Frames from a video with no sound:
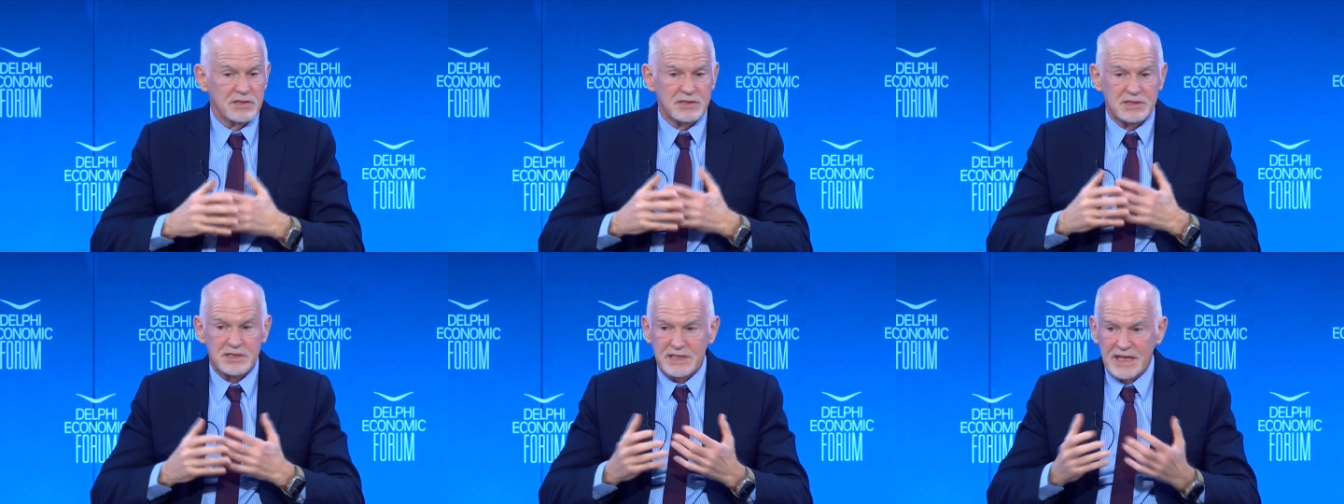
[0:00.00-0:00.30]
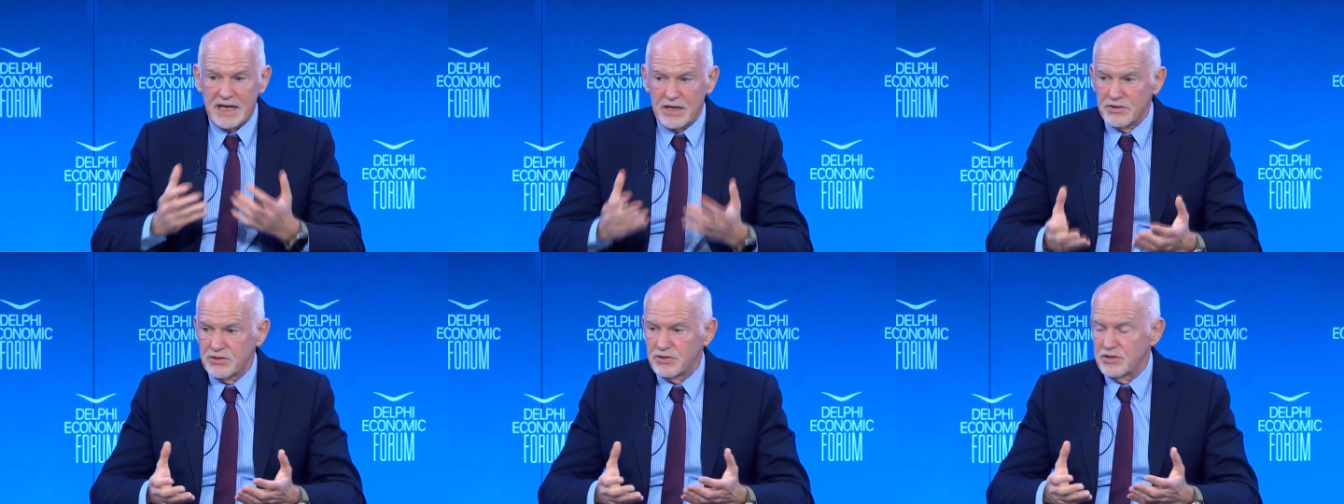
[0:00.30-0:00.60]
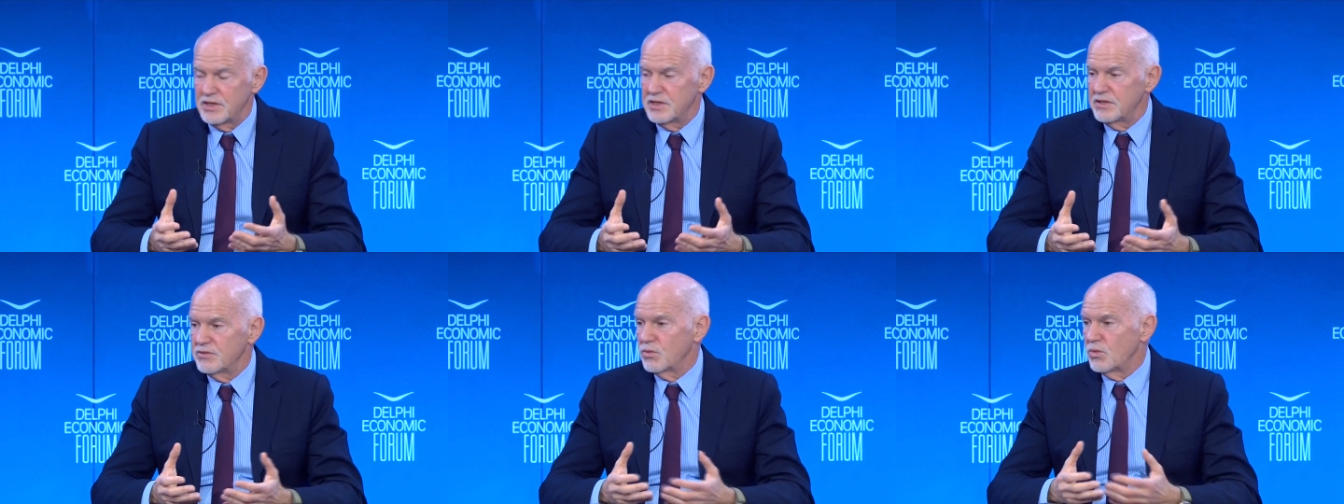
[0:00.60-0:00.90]

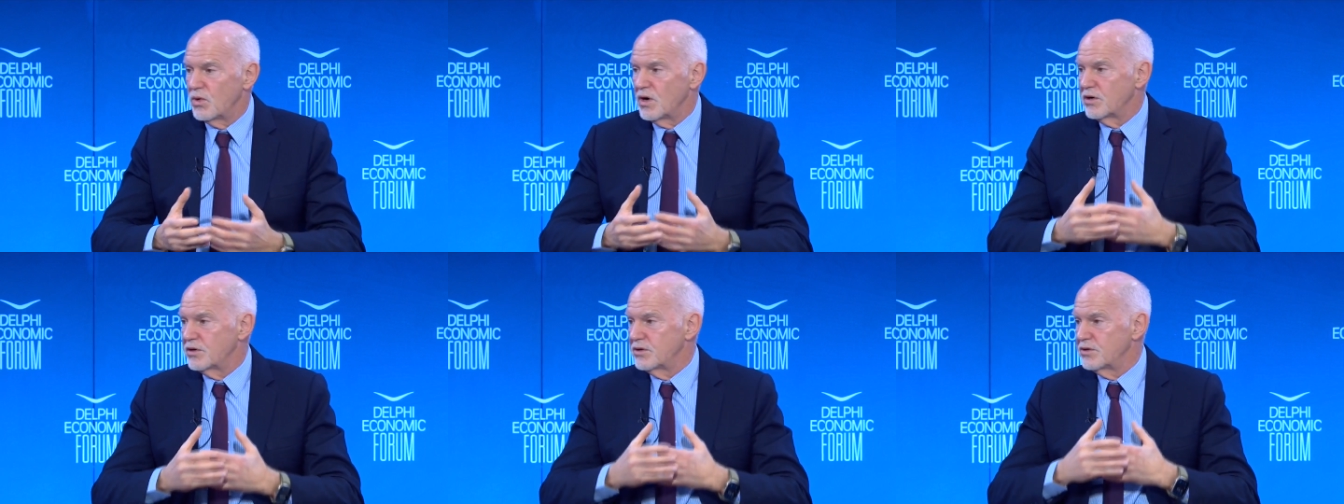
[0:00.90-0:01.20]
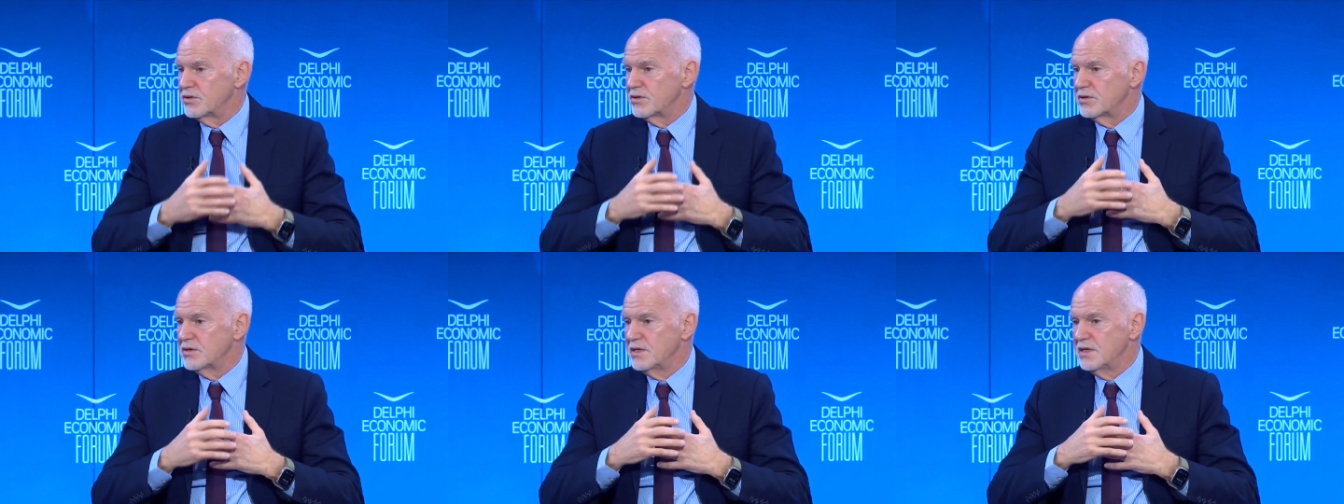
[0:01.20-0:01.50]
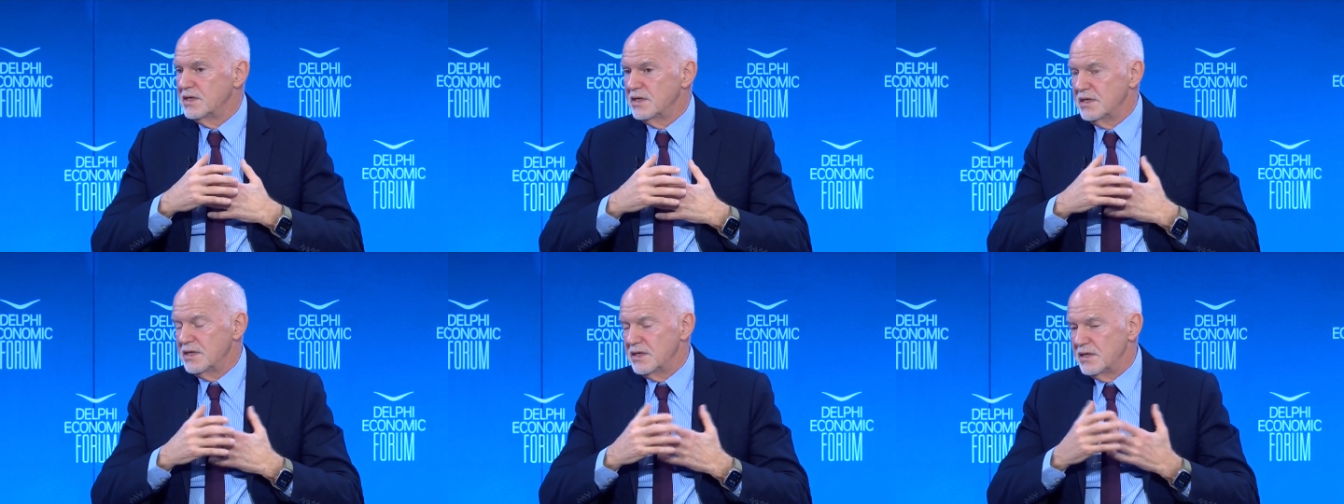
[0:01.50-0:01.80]
scarcity of water,
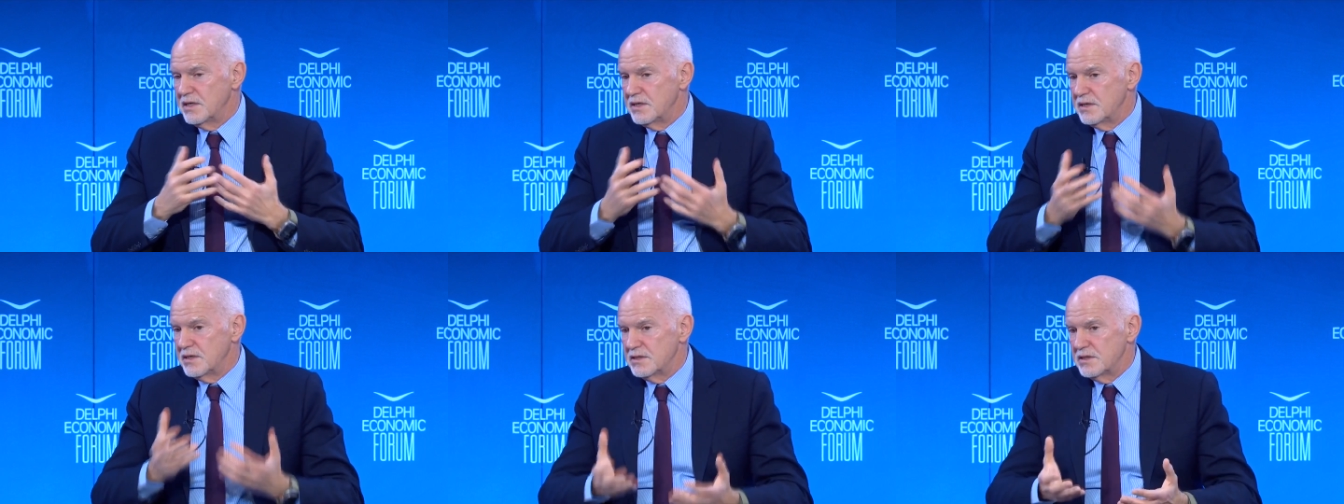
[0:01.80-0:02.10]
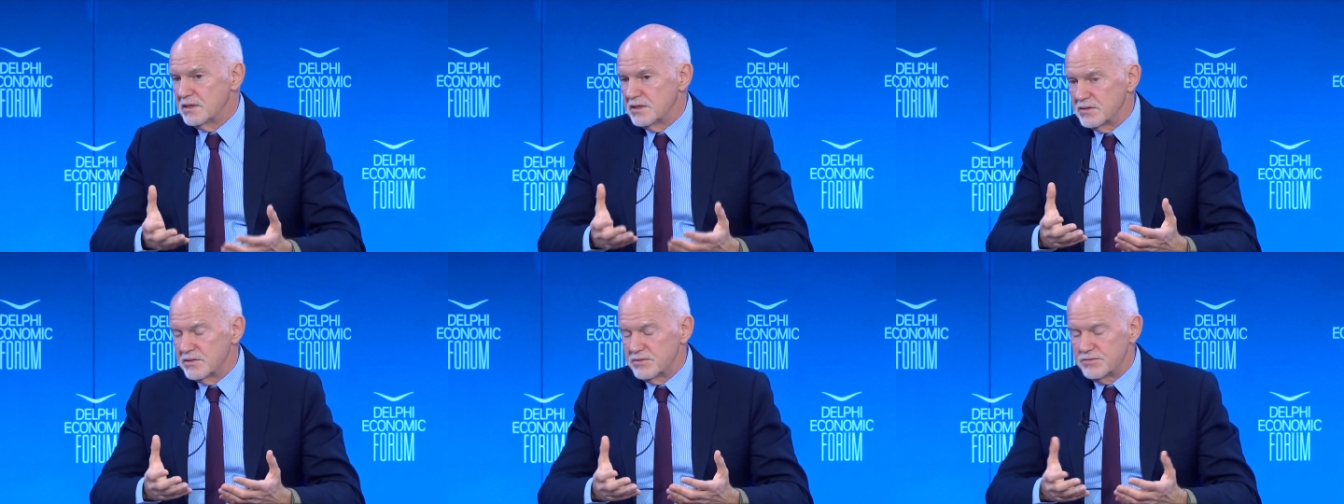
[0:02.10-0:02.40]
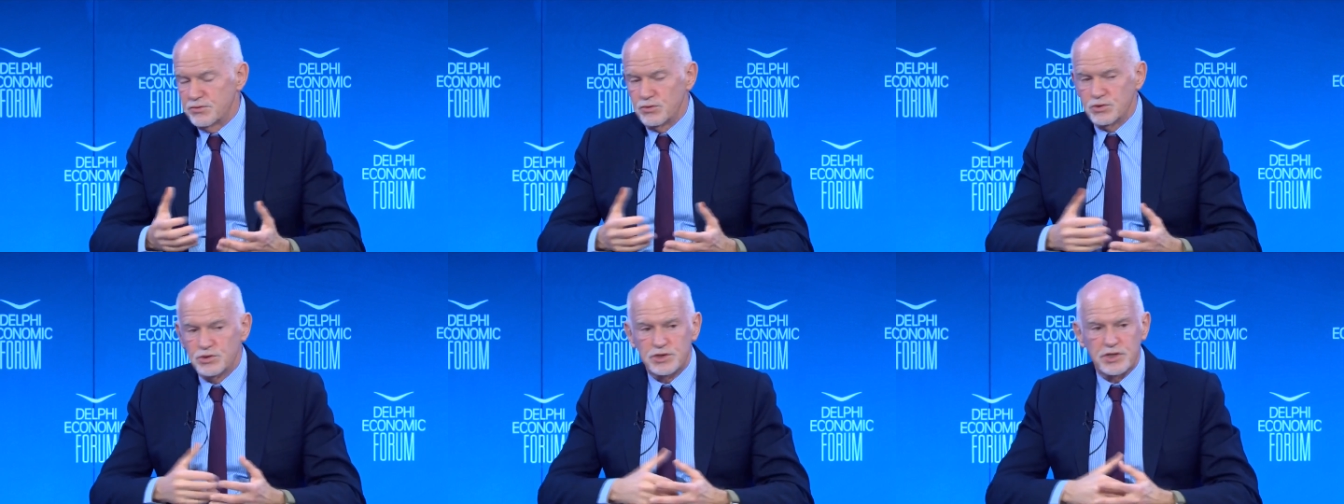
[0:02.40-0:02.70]

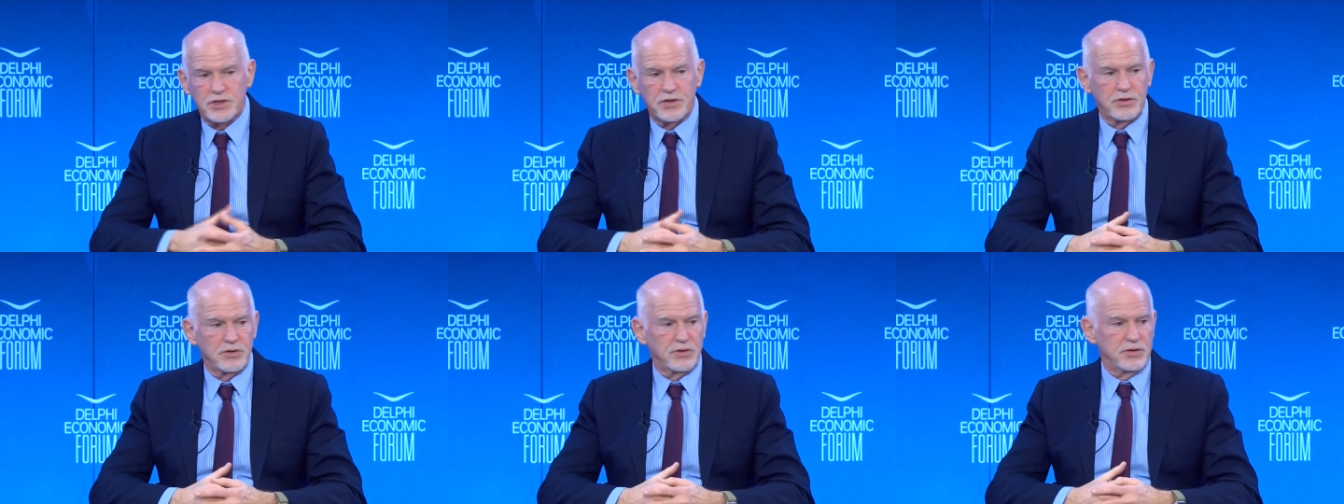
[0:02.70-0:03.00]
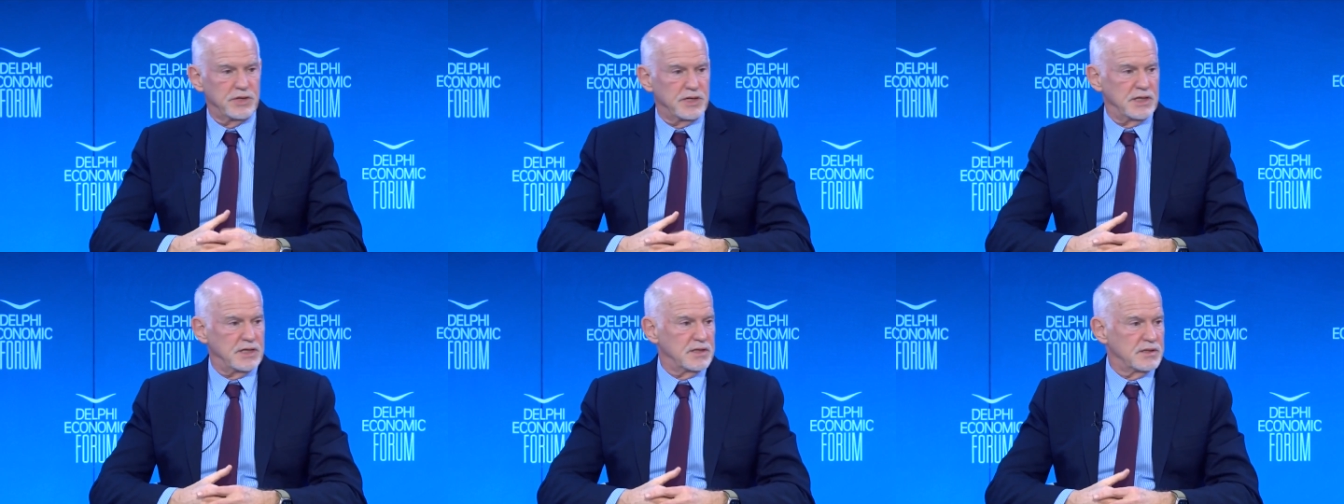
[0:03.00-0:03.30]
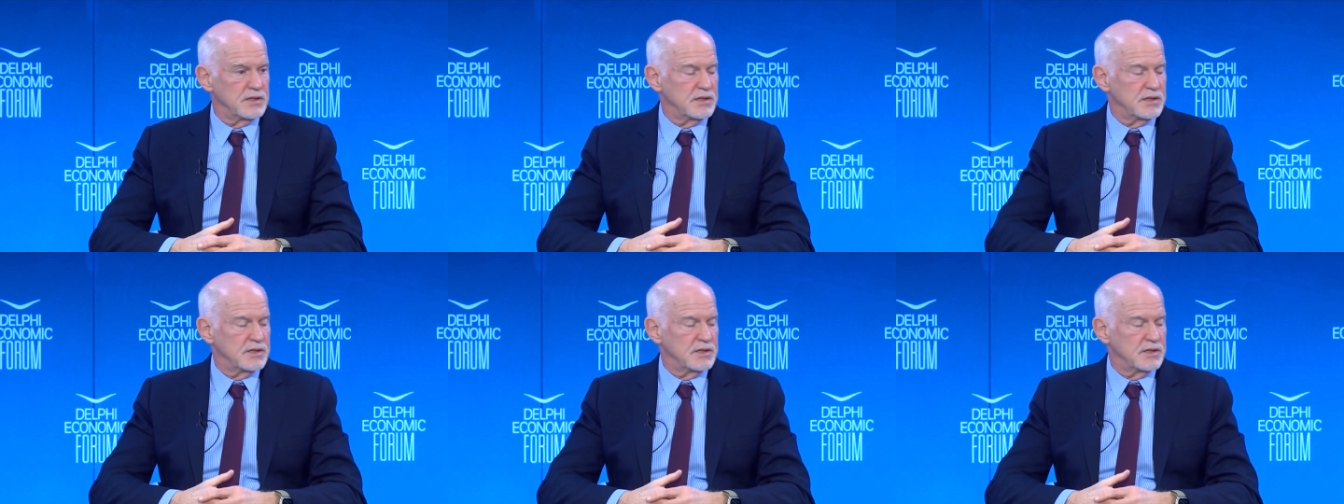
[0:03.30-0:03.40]
food security,